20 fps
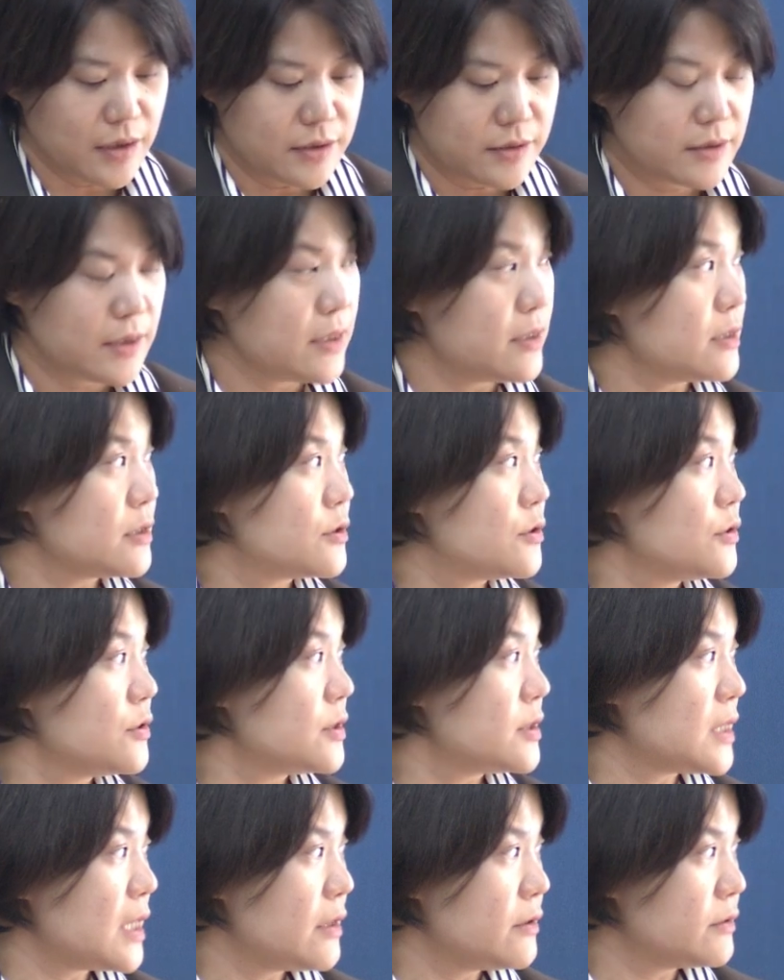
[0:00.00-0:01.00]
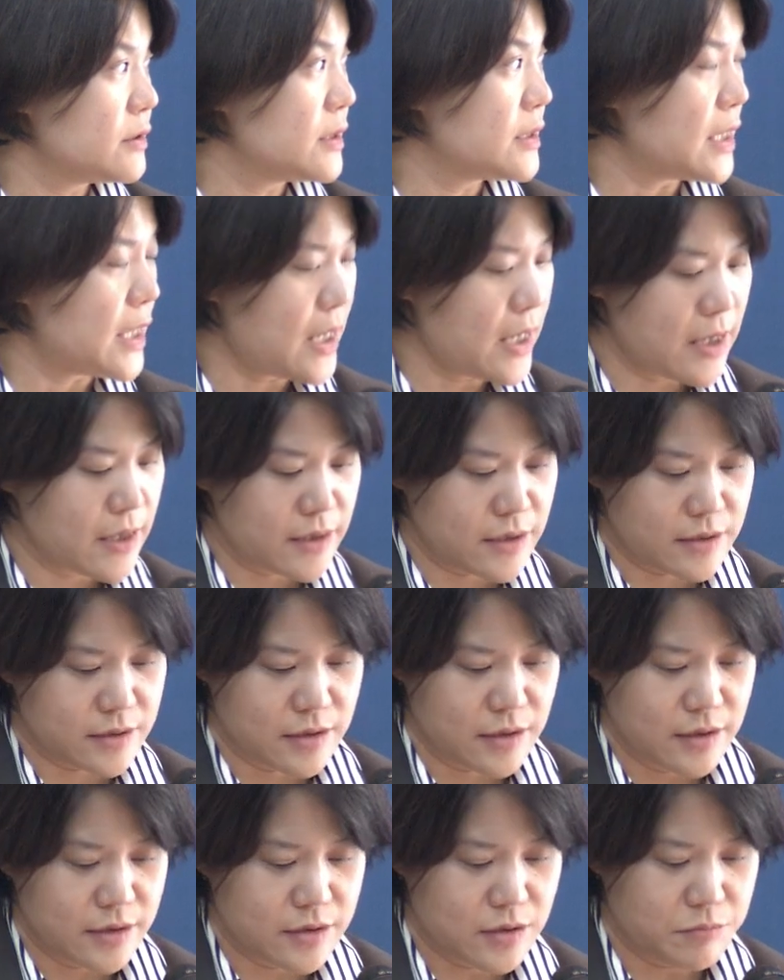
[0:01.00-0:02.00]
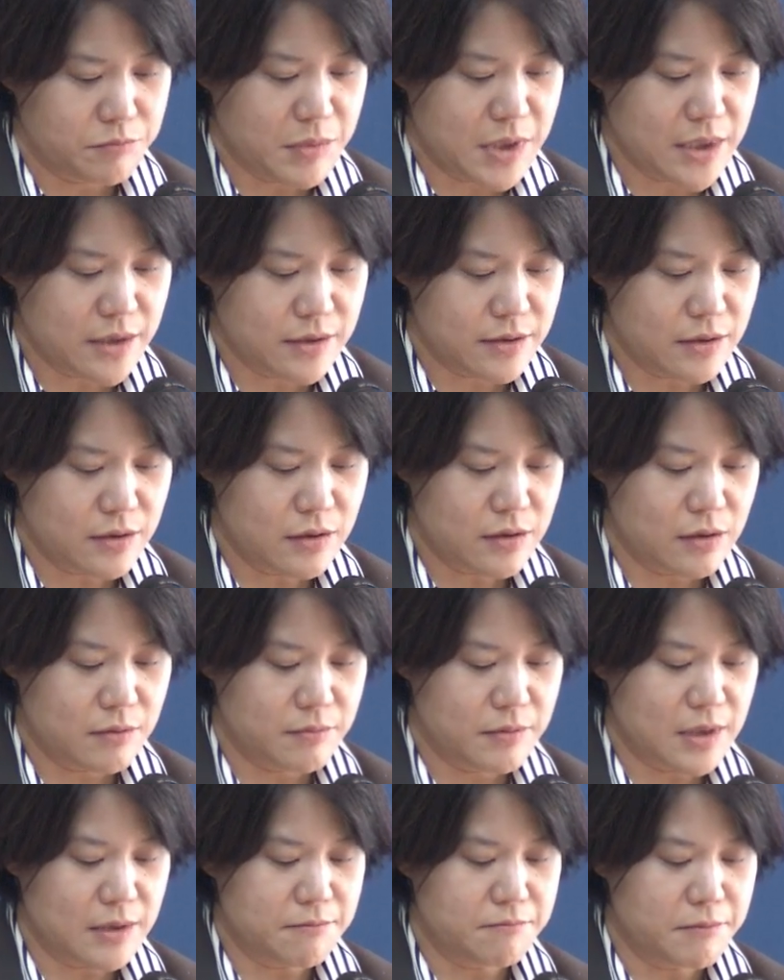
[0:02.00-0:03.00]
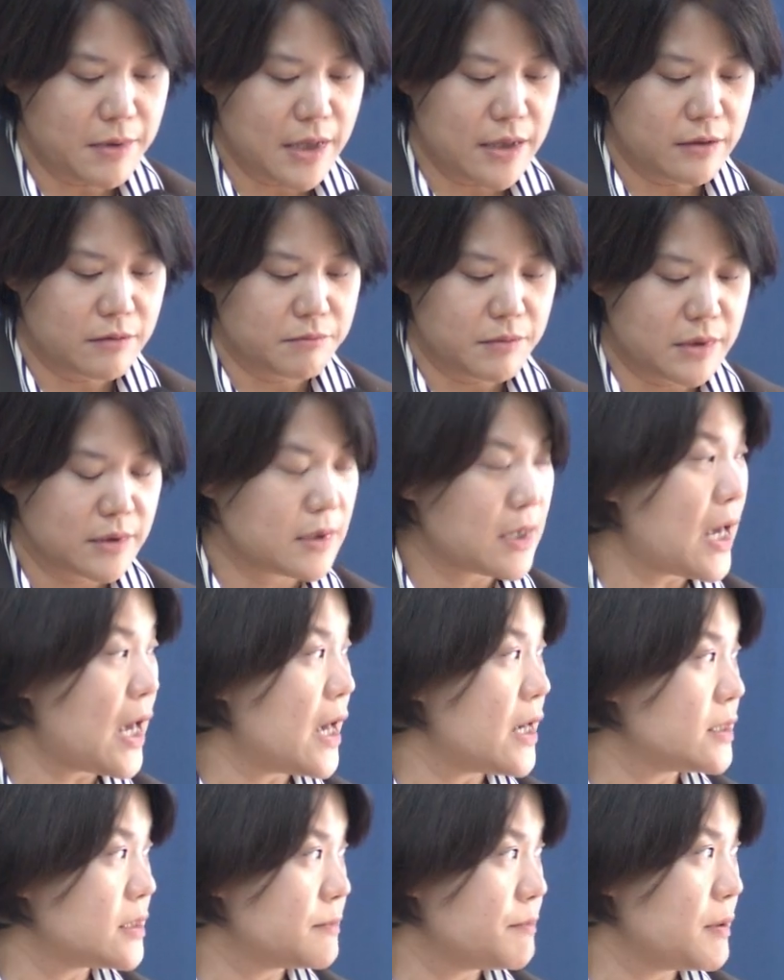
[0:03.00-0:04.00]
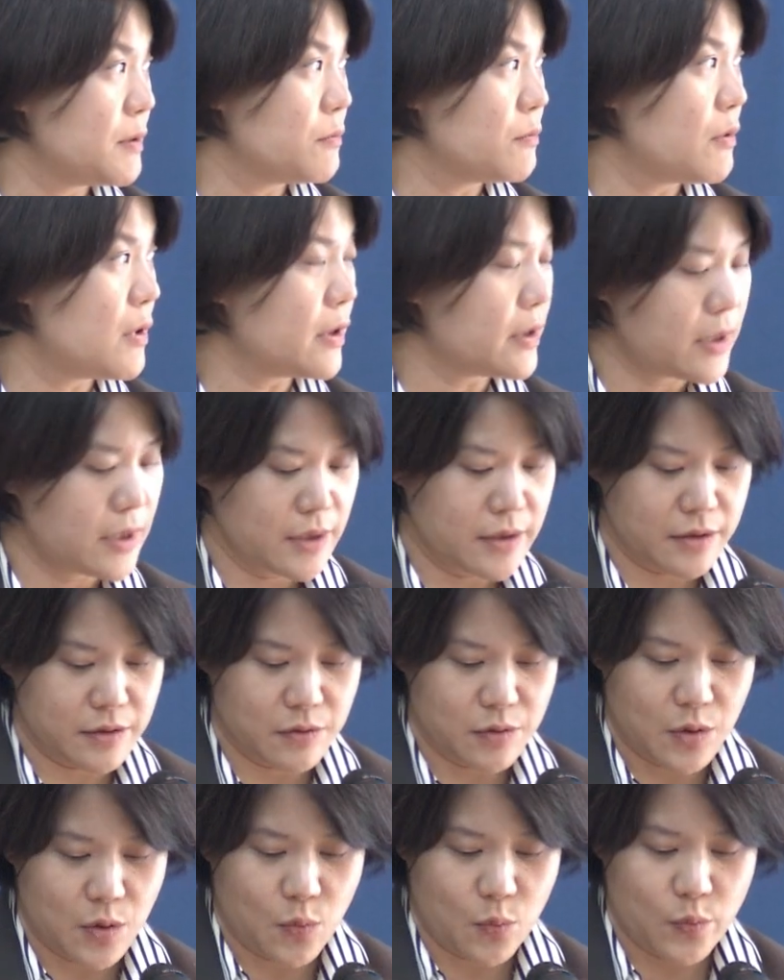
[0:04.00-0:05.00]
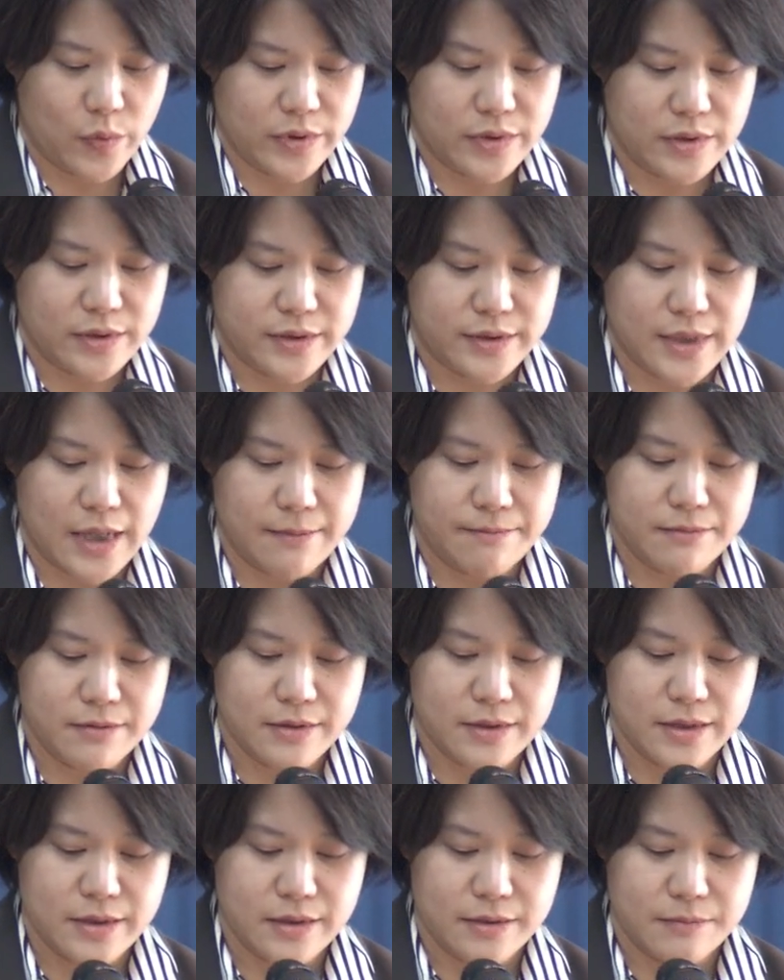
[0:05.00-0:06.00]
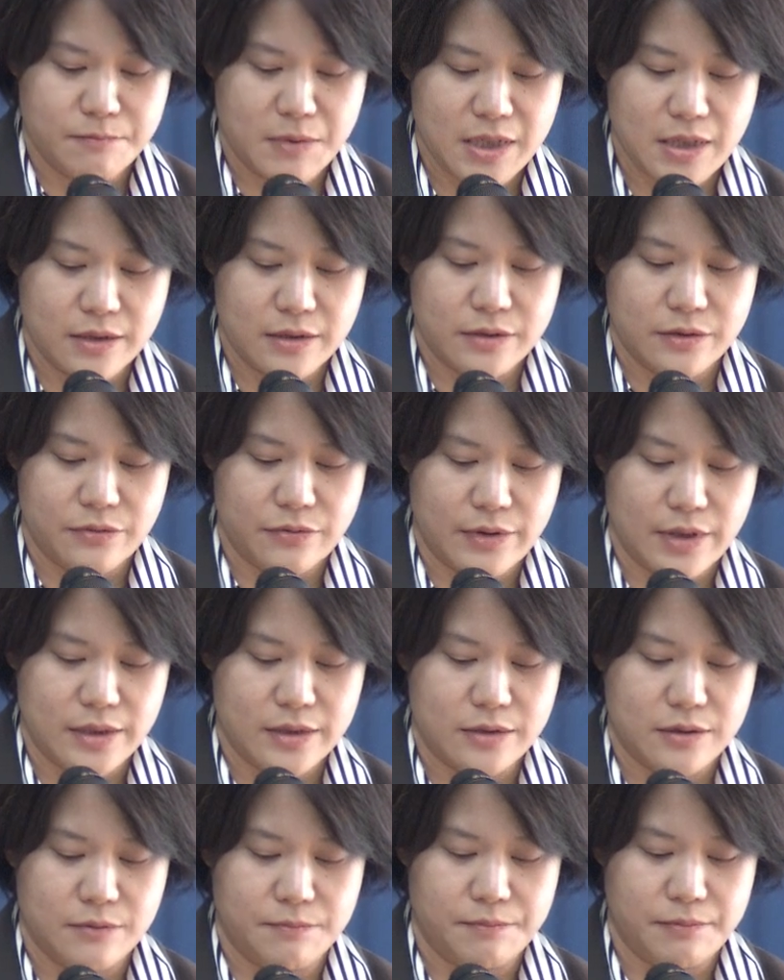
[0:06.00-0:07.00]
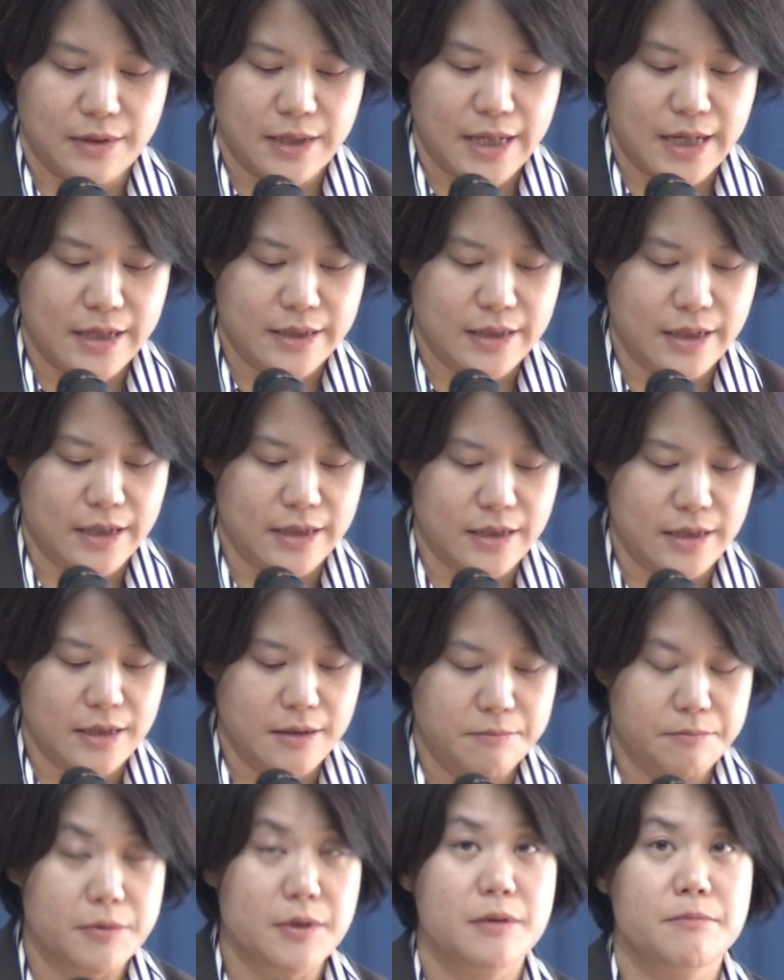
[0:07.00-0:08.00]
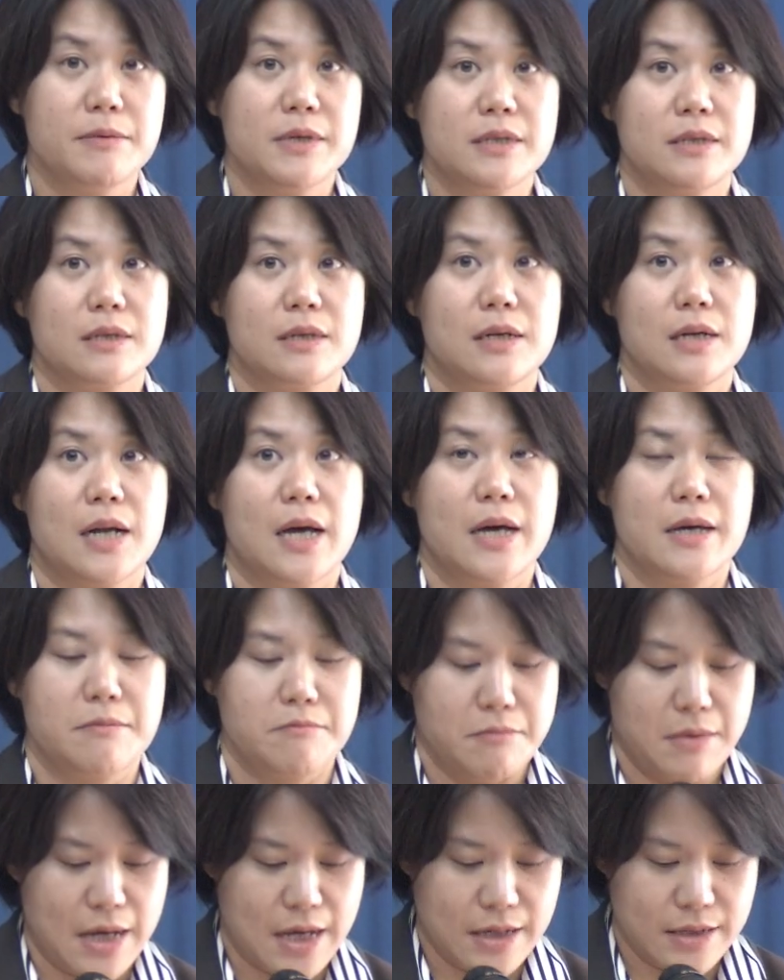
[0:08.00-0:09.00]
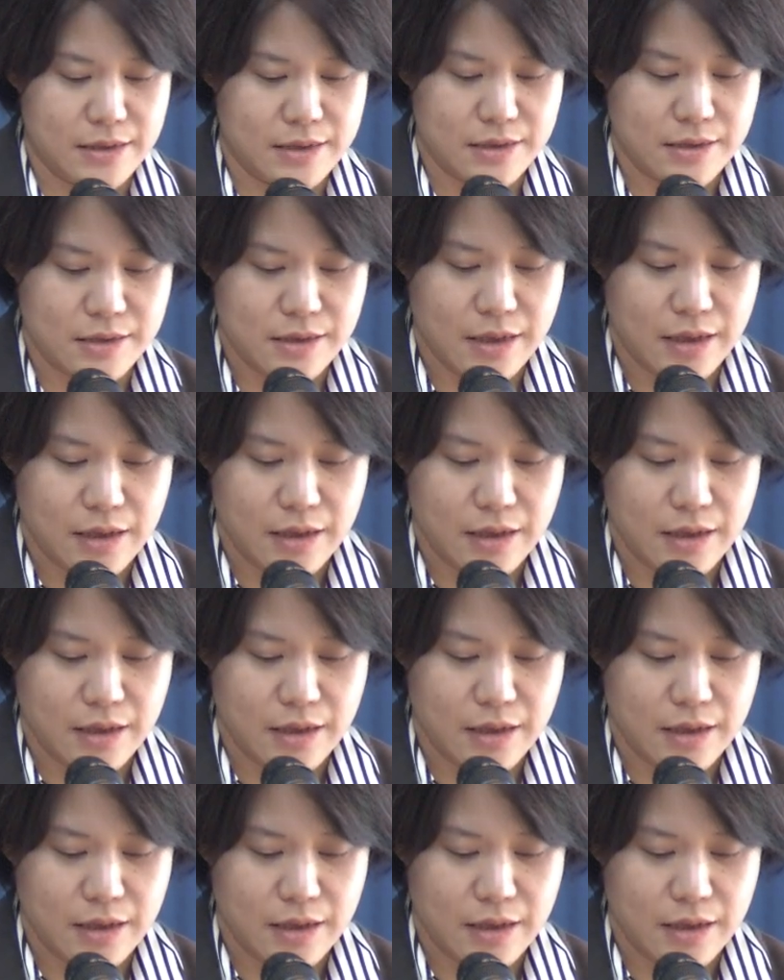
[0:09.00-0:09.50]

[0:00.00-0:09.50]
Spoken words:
Since 2008, the Minister of Environment has been working with the 17 ministries to plan and implement climate